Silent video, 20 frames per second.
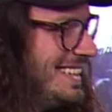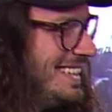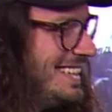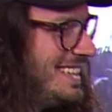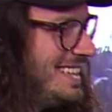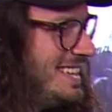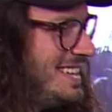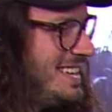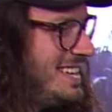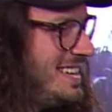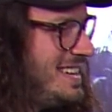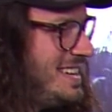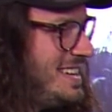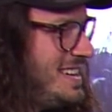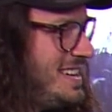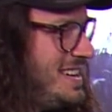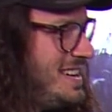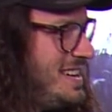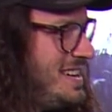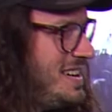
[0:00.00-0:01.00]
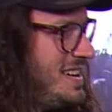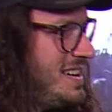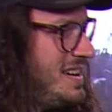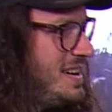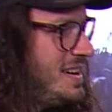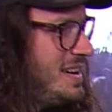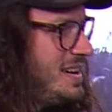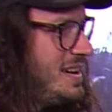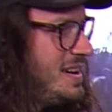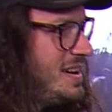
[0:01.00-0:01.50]

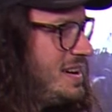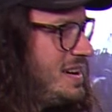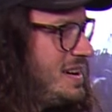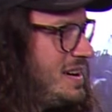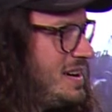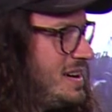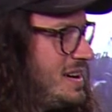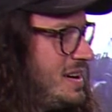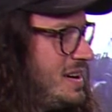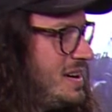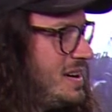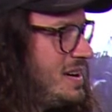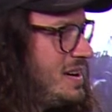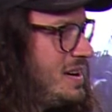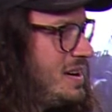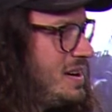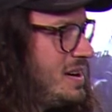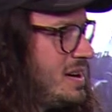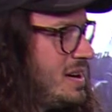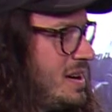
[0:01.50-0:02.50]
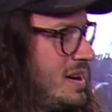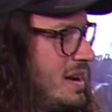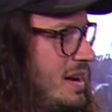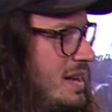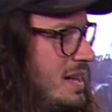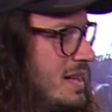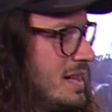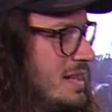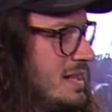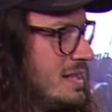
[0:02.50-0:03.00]

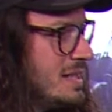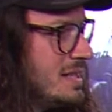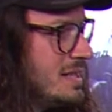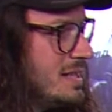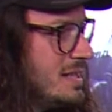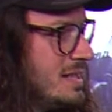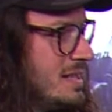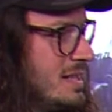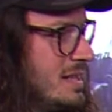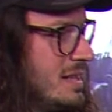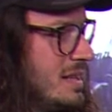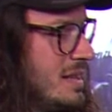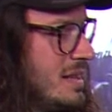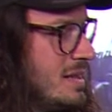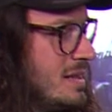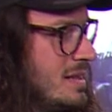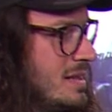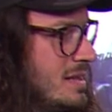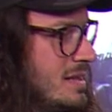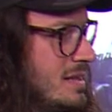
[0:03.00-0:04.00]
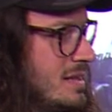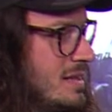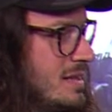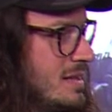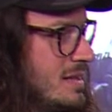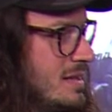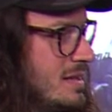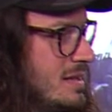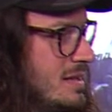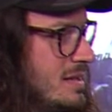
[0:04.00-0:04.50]

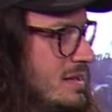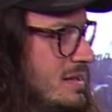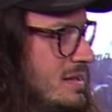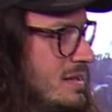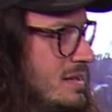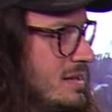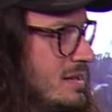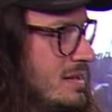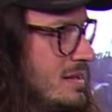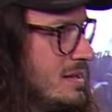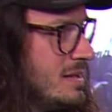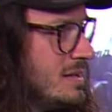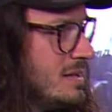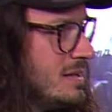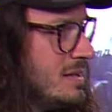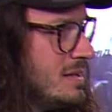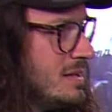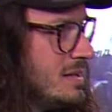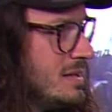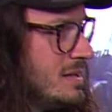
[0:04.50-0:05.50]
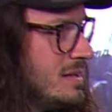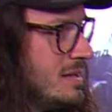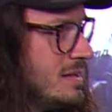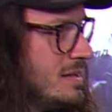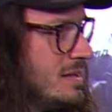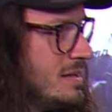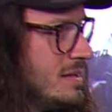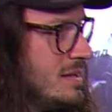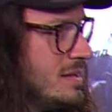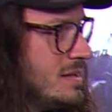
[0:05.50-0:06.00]

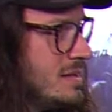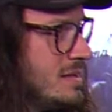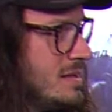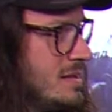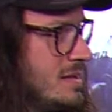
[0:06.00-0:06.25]
(not speaking)